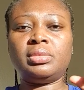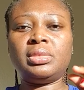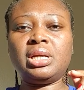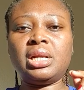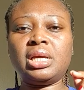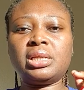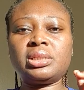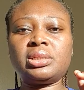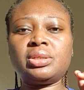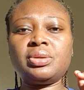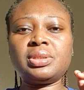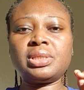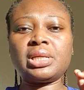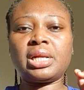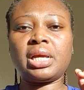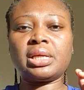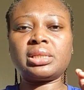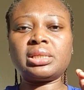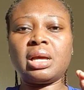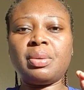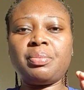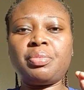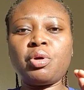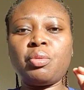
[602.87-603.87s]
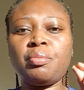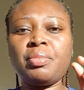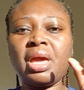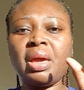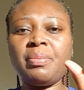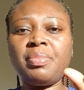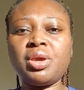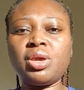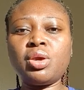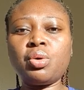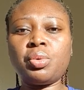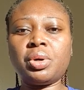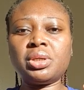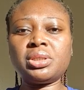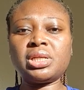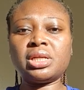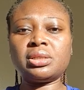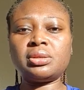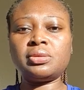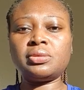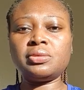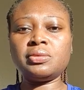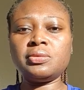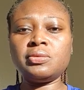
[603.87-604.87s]
let's use an example. Maybe you wanted
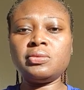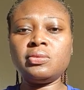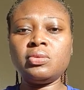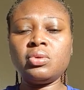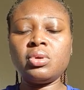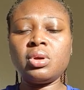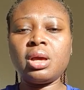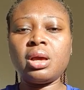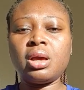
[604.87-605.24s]
to